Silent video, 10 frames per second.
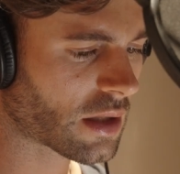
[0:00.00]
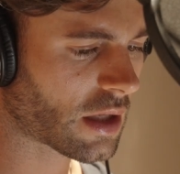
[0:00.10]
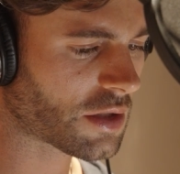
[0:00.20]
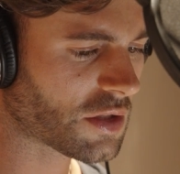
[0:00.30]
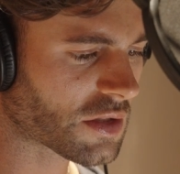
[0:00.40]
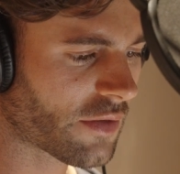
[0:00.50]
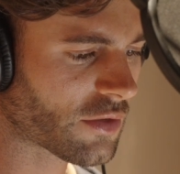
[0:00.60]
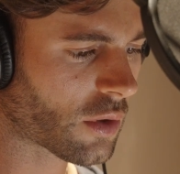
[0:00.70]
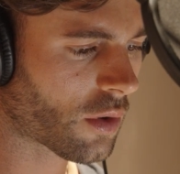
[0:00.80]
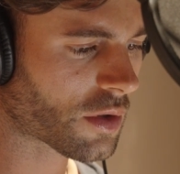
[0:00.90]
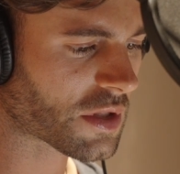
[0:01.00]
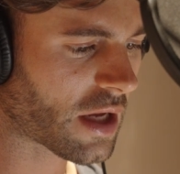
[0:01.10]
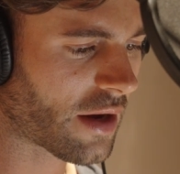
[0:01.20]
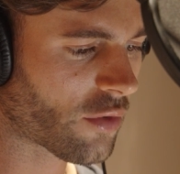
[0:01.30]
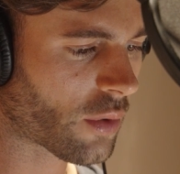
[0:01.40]
He had just given orders to
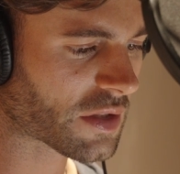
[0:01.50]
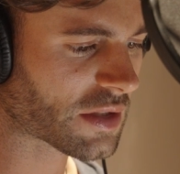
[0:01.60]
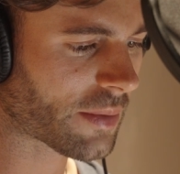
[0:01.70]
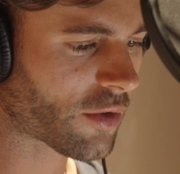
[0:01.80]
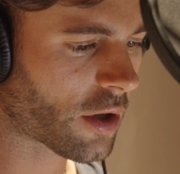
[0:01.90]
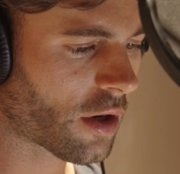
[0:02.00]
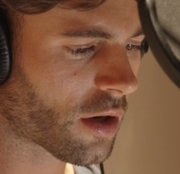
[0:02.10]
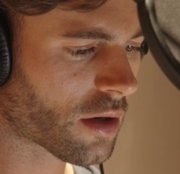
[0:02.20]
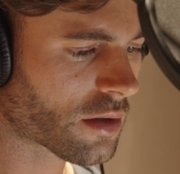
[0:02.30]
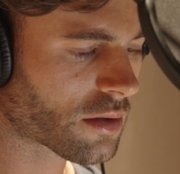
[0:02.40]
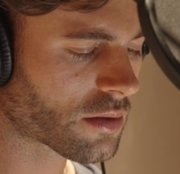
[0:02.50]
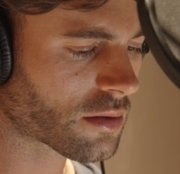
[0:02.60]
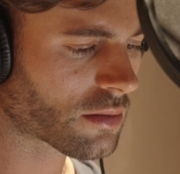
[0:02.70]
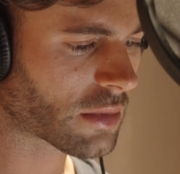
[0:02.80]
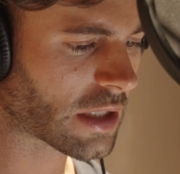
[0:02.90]
everyone except for her,
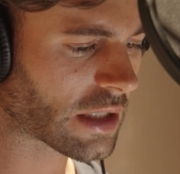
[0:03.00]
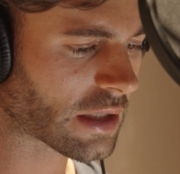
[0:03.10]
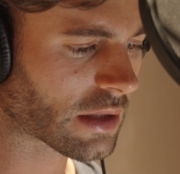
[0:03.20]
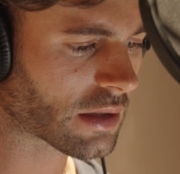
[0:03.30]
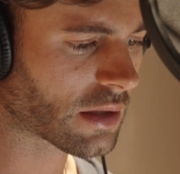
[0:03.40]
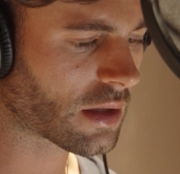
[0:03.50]
meaning...